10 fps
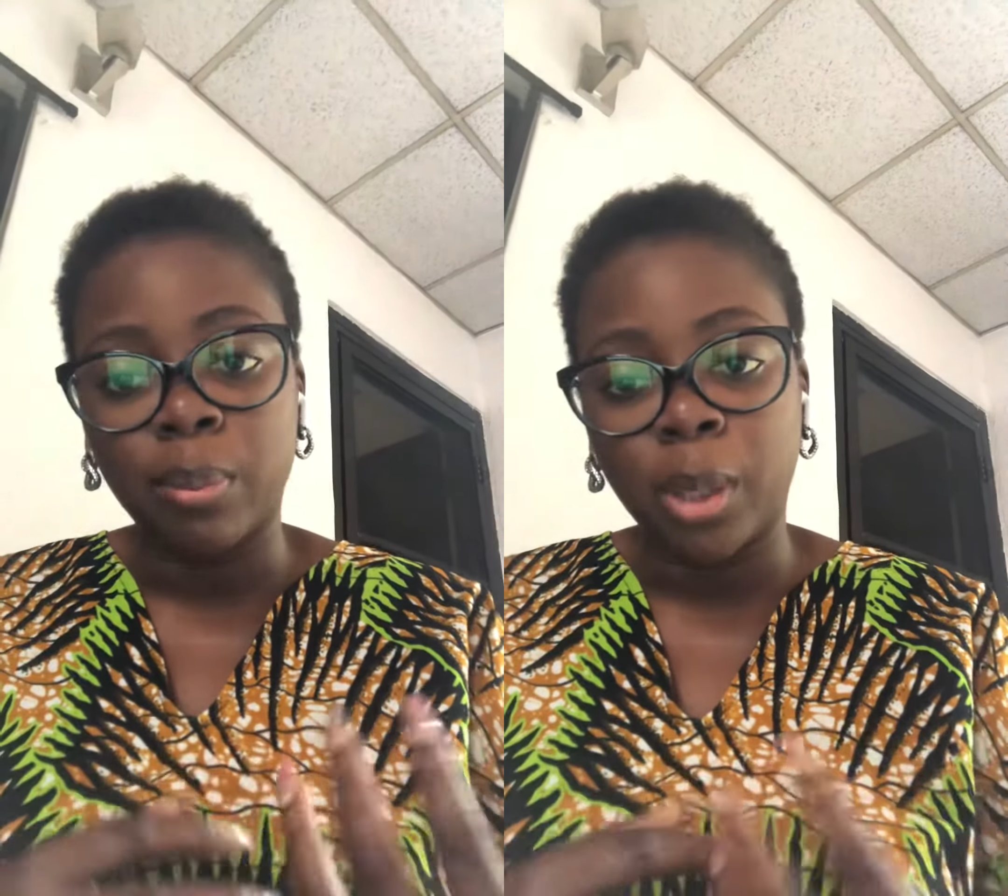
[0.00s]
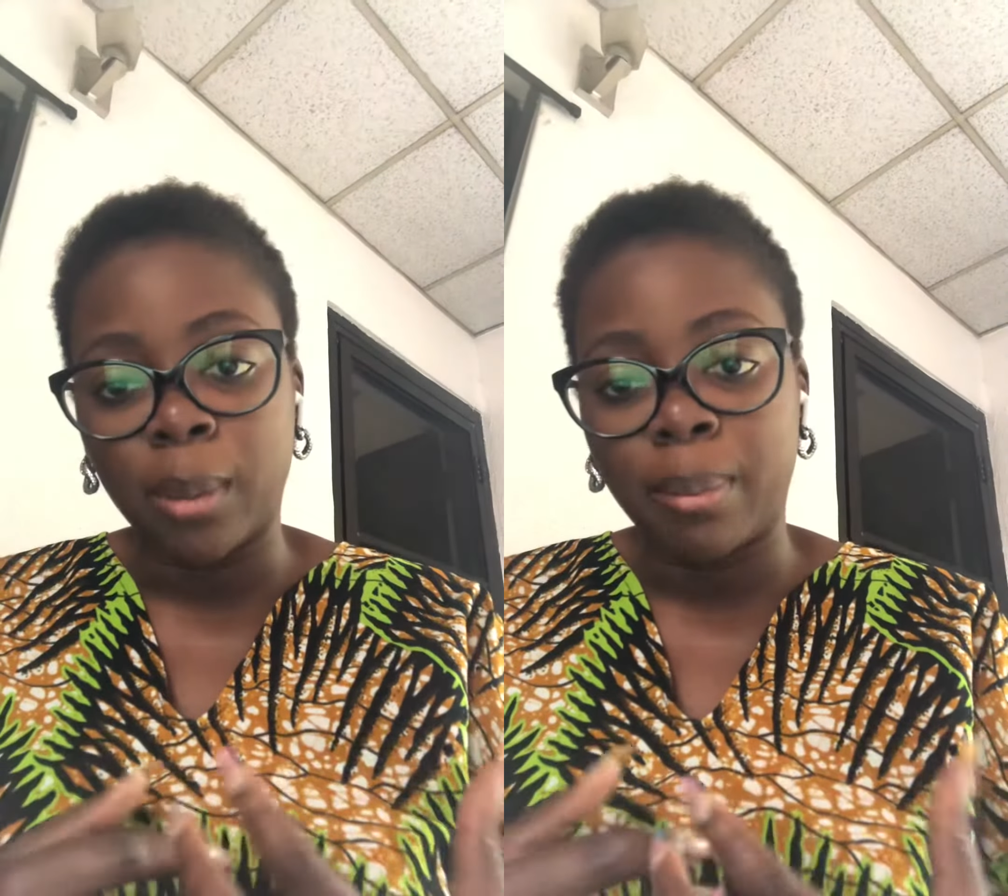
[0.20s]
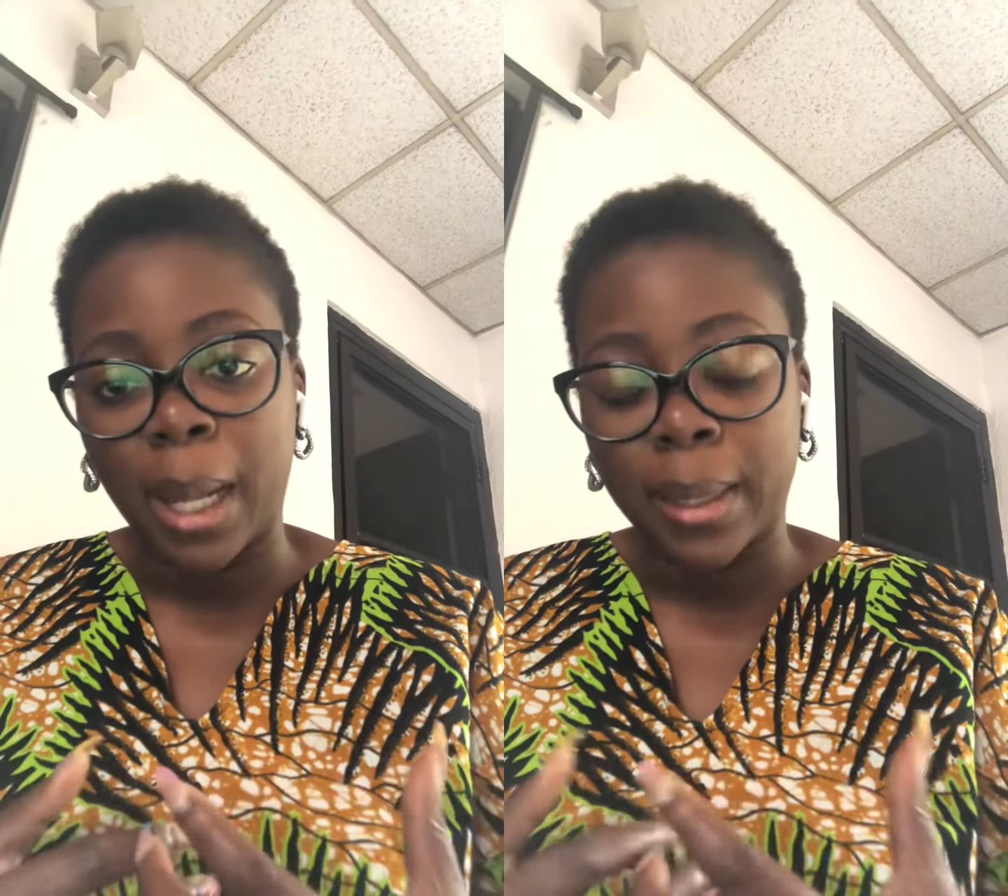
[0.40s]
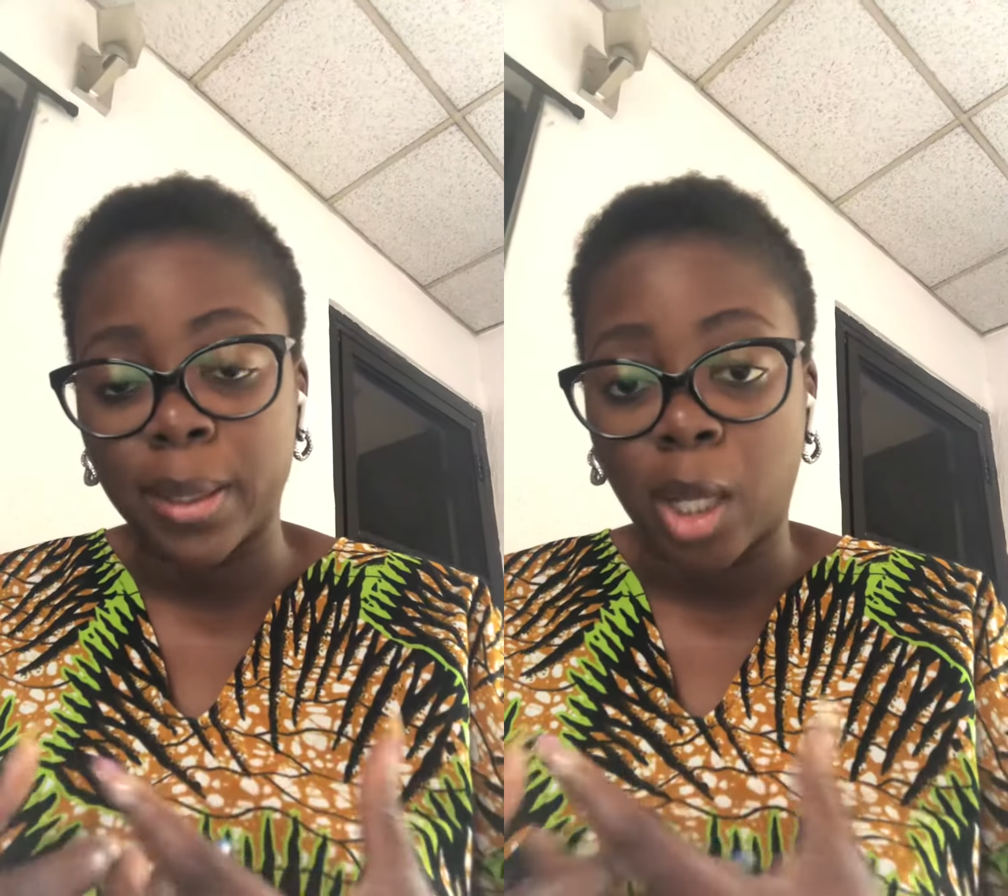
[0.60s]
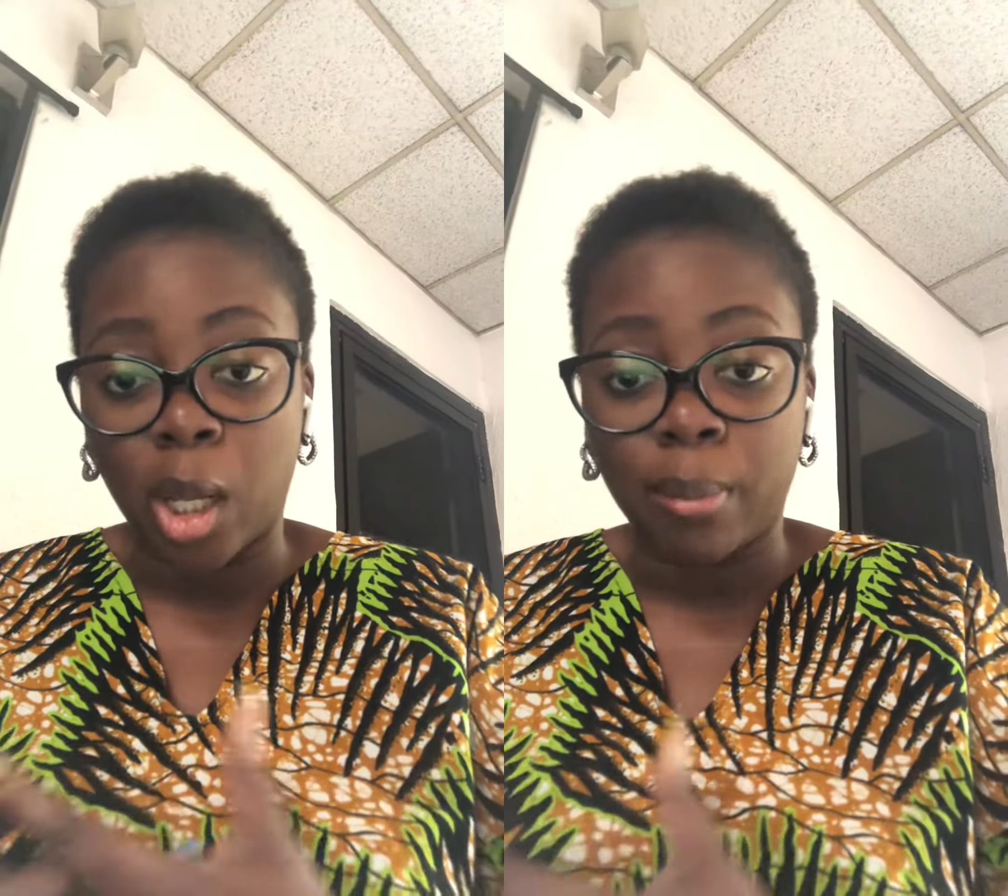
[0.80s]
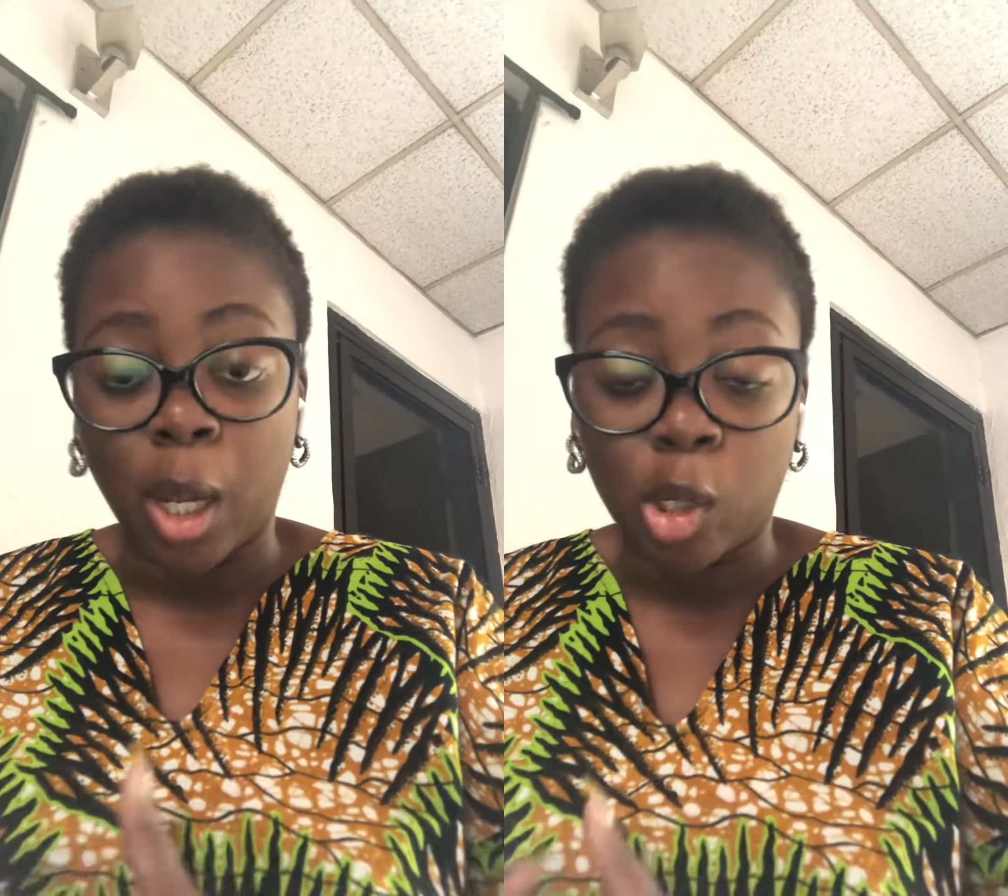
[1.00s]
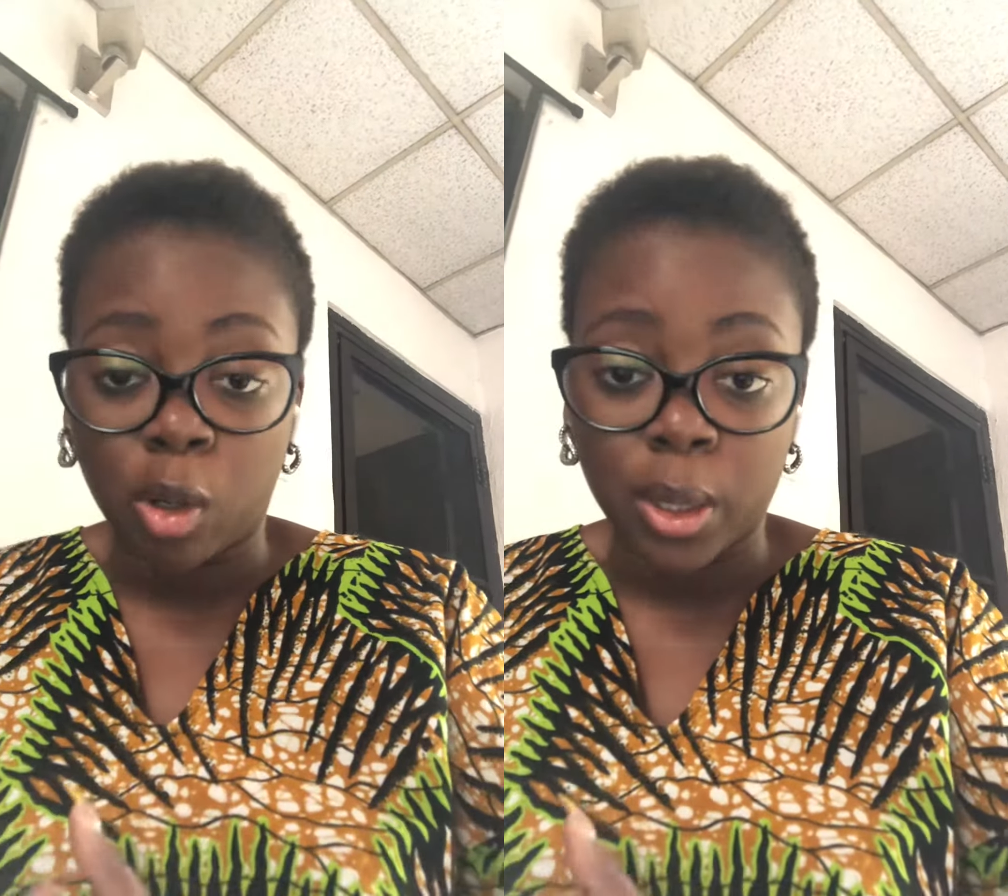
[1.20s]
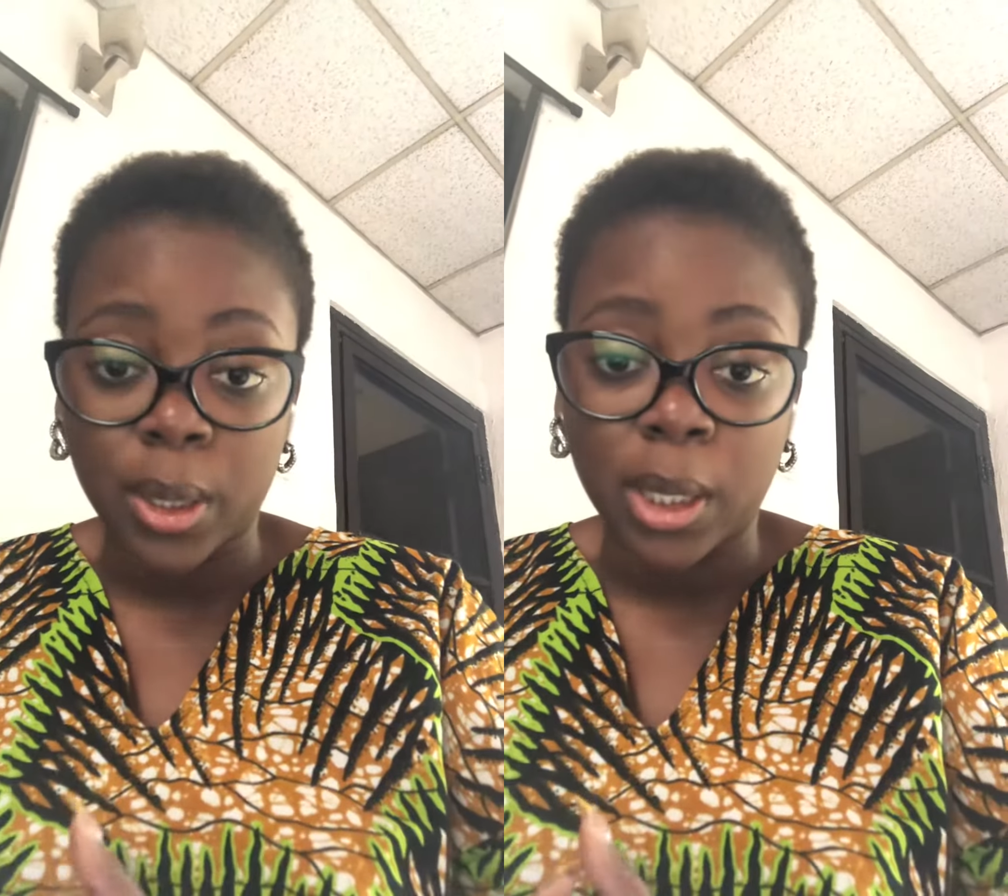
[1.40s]
blood banks
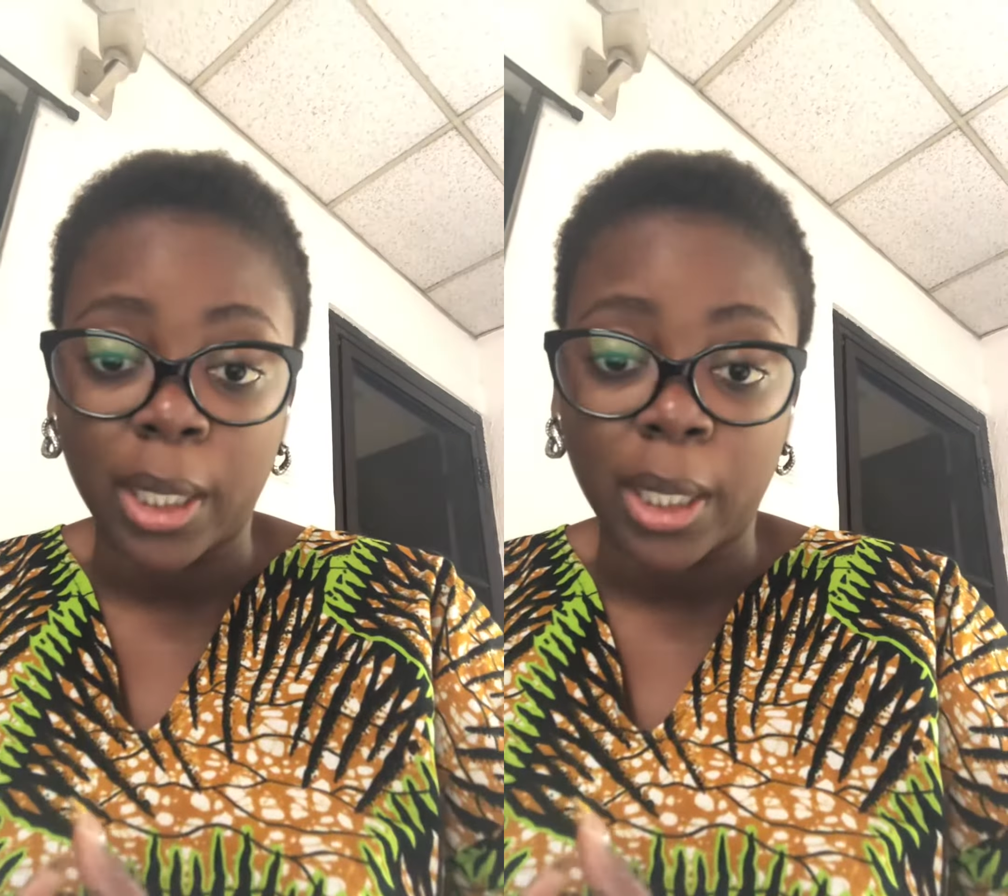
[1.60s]
across